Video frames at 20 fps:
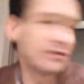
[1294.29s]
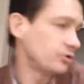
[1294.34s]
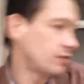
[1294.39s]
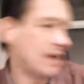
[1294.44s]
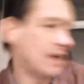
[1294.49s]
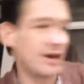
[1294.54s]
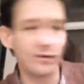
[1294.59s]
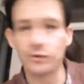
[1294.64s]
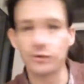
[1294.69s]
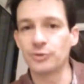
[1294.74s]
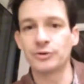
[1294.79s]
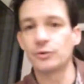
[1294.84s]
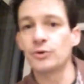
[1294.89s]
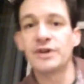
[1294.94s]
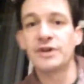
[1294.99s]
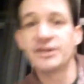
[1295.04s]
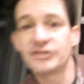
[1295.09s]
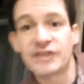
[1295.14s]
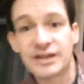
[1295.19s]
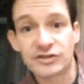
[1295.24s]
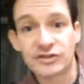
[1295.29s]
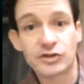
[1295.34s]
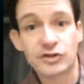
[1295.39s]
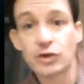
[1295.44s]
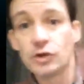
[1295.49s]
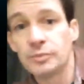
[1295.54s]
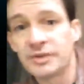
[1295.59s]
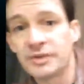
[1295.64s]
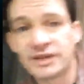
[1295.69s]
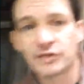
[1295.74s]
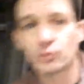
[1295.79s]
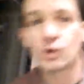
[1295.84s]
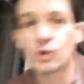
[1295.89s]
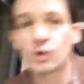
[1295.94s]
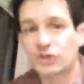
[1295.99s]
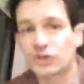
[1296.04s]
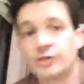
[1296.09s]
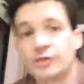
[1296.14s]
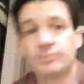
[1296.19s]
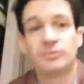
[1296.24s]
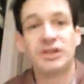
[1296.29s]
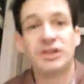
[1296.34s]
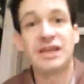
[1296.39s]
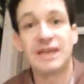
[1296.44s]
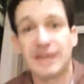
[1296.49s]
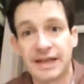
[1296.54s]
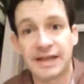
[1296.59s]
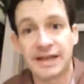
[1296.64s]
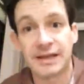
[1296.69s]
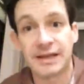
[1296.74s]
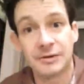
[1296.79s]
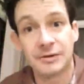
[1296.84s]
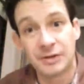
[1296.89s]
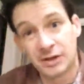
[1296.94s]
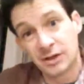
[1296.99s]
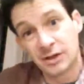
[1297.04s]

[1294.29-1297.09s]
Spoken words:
I don't want to waste that 2 minutes watching them digging it.